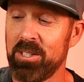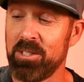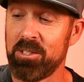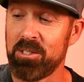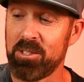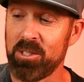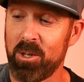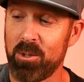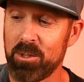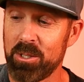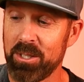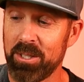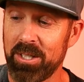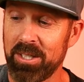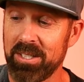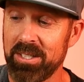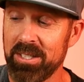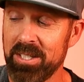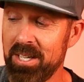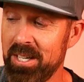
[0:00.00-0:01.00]
is so
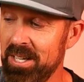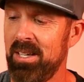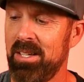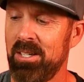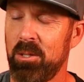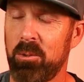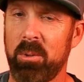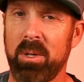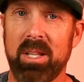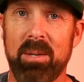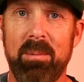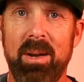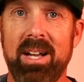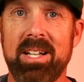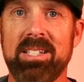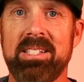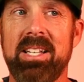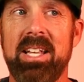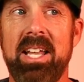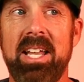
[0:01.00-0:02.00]
good. Gorilla
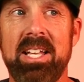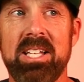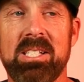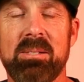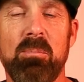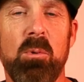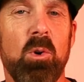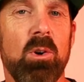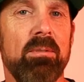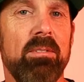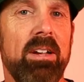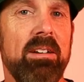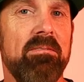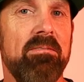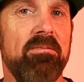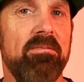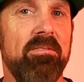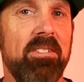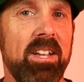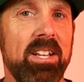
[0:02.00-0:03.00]
Mind is more of a
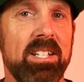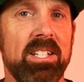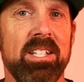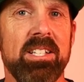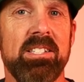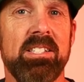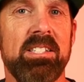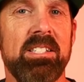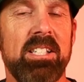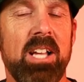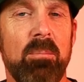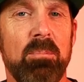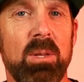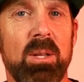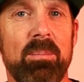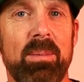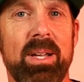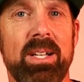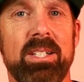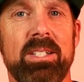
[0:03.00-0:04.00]
fitness
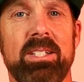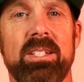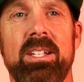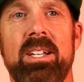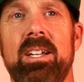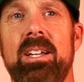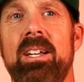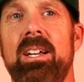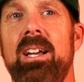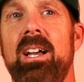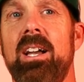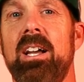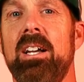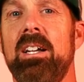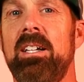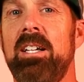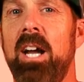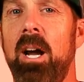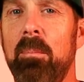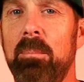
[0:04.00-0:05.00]
supplement
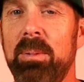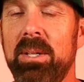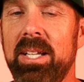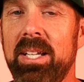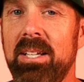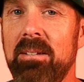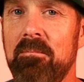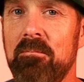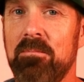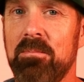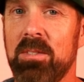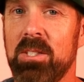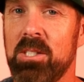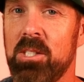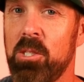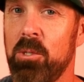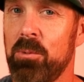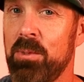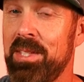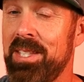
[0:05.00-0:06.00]
company.
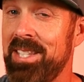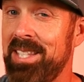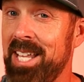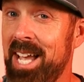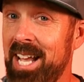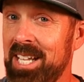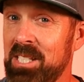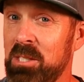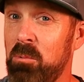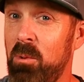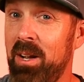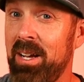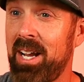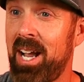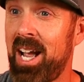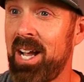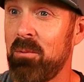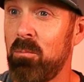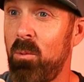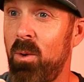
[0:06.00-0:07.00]
So that's why
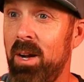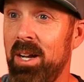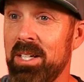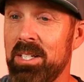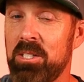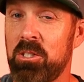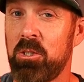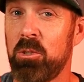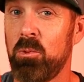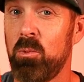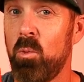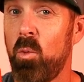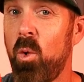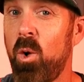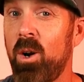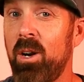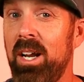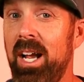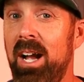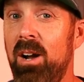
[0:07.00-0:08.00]
I want to
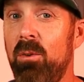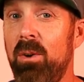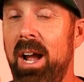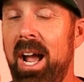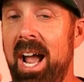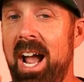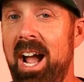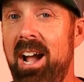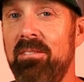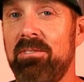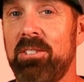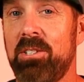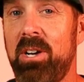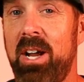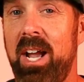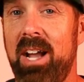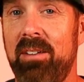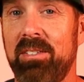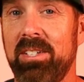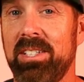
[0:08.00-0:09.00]
work out after
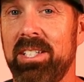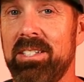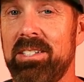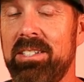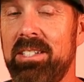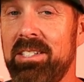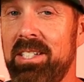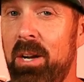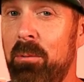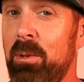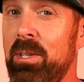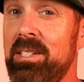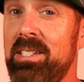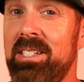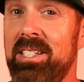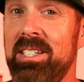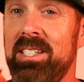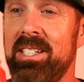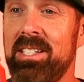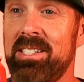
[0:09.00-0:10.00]
having this, because I want to
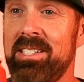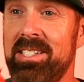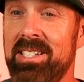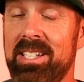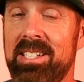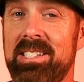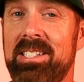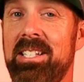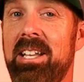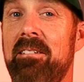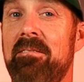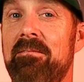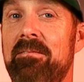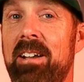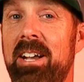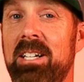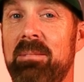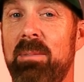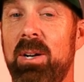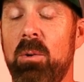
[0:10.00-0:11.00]
see, does this
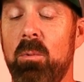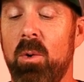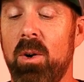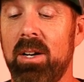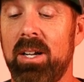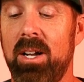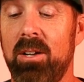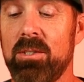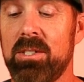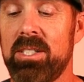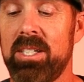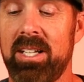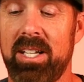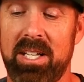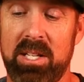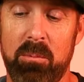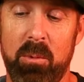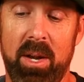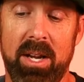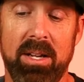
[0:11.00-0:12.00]
affect my workouts in
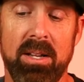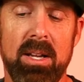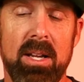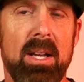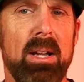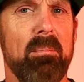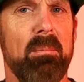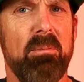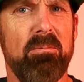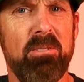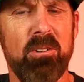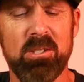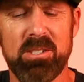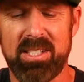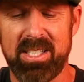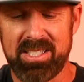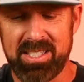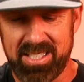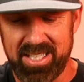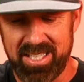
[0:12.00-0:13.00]
any way? But first,
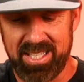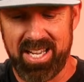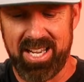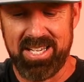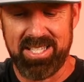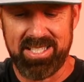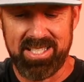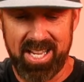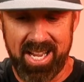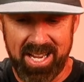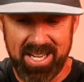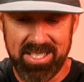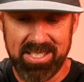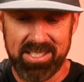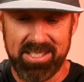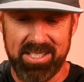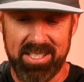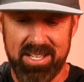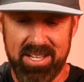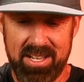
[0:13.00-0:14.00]
let's get a
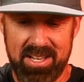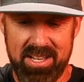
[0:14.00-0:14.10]
taste.